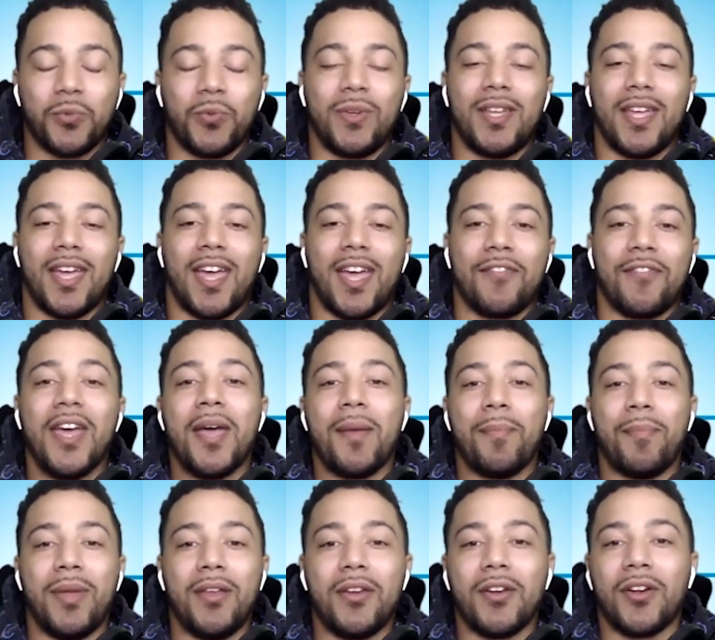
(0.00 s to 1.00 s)
We have
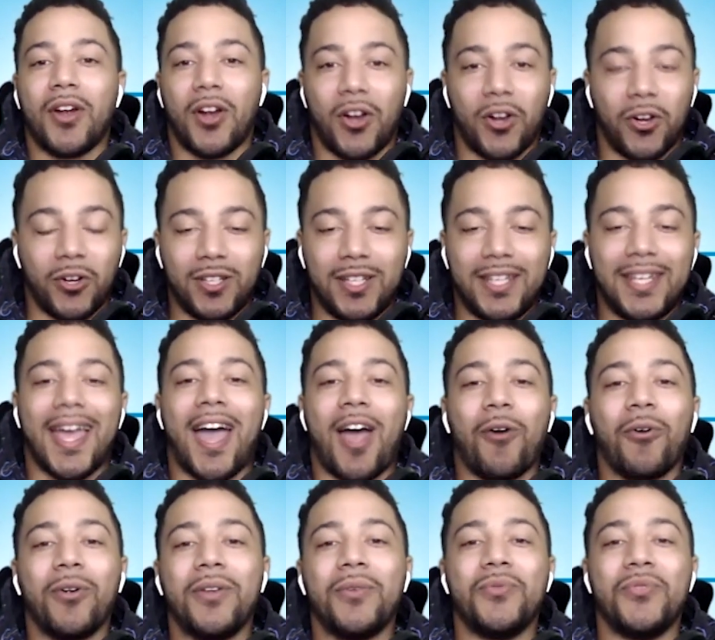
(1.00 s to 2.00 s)
Peter Hurley.
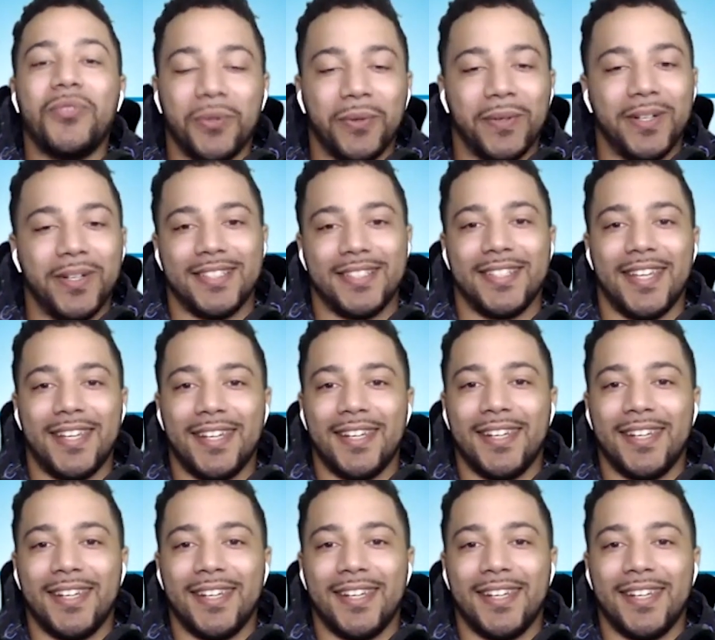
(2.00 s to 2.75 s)
How are you doing today?